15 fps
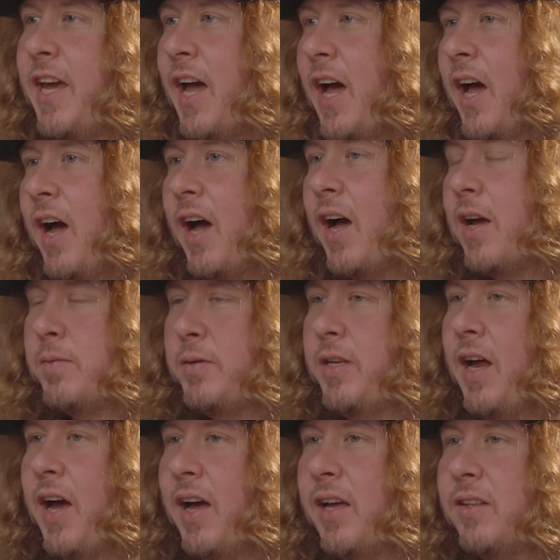Yeah, I
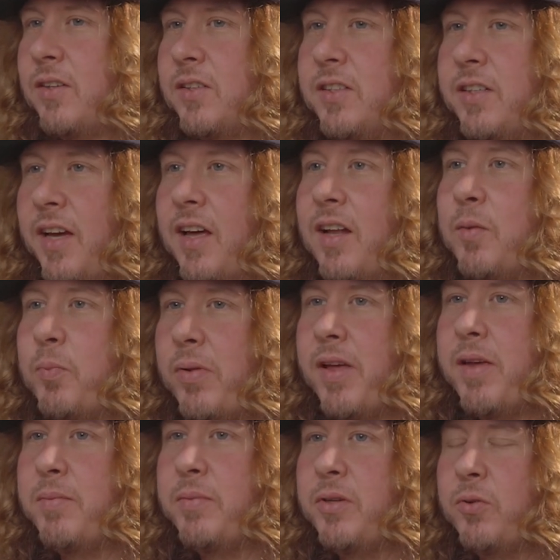mean, I learned how to
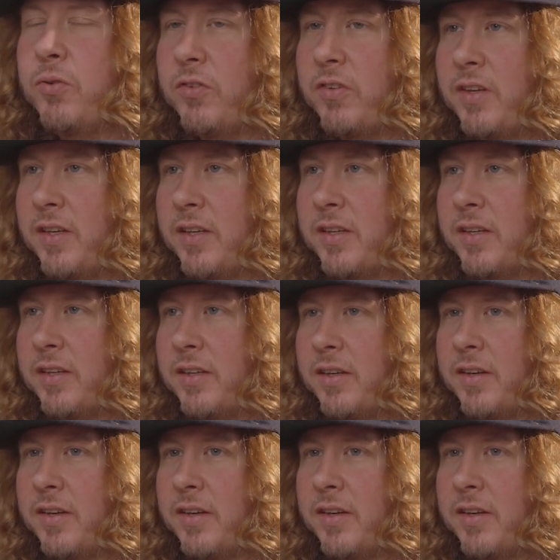play music